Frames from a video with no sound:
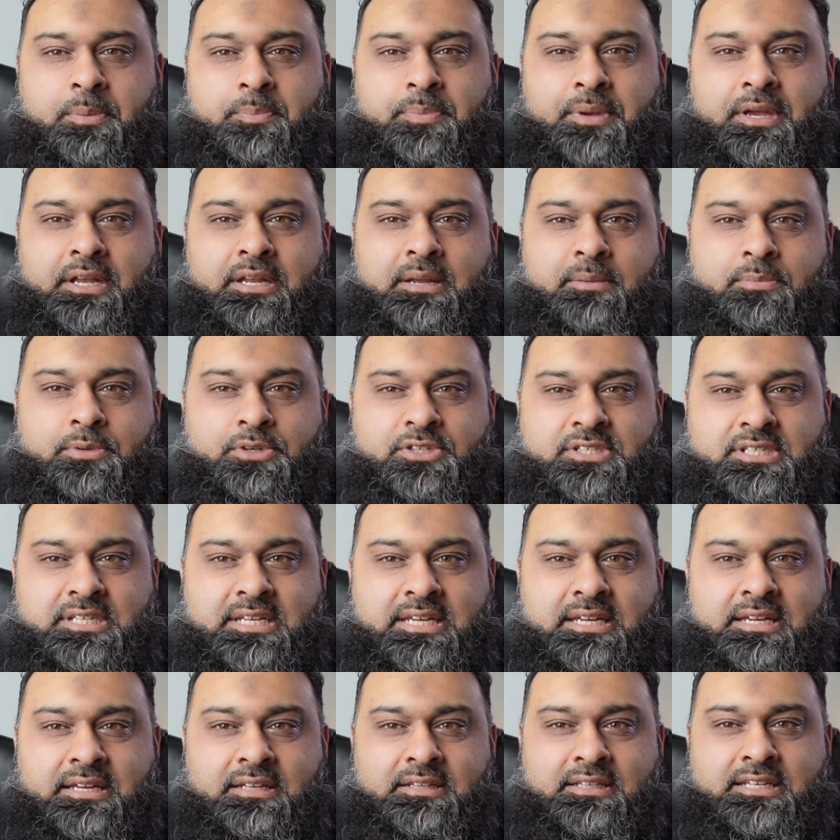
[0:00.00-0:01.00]

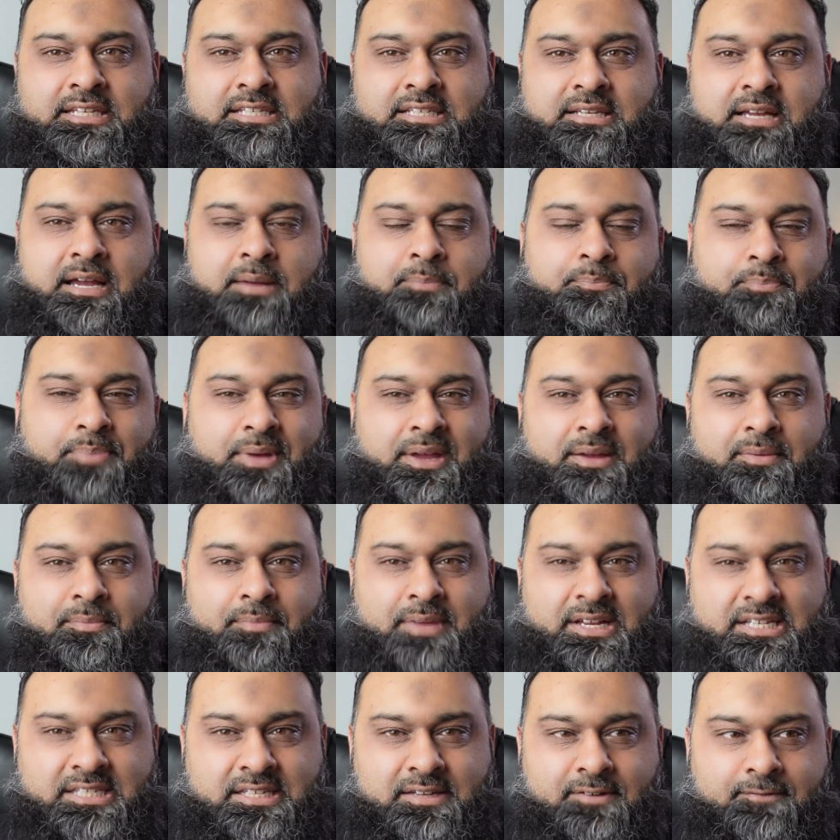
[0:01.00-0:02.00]
PwC and these big,
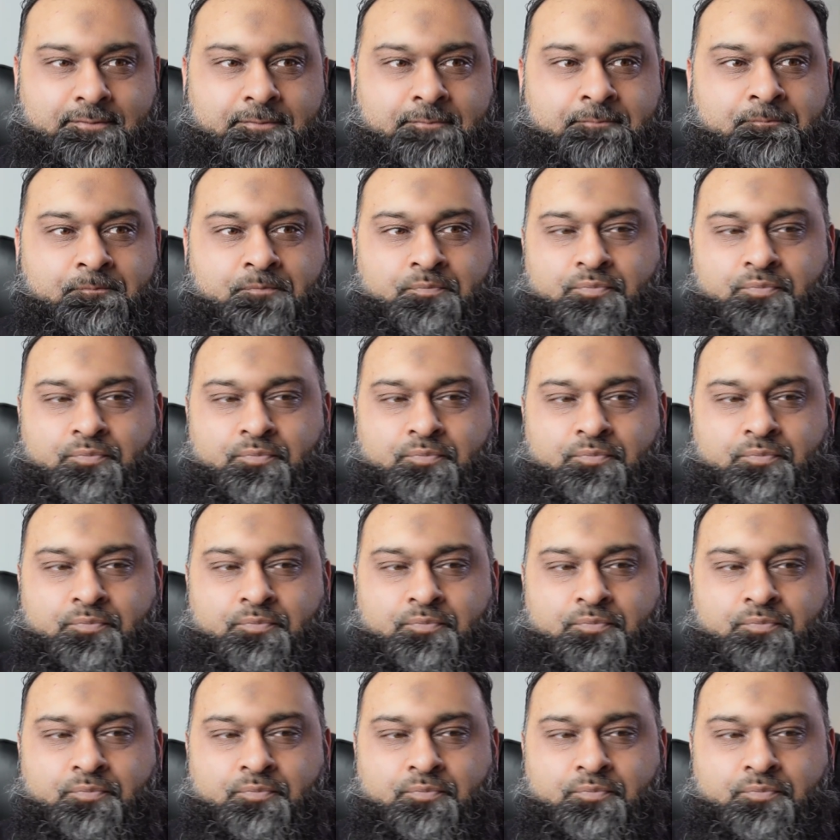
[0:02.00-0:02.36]
massive,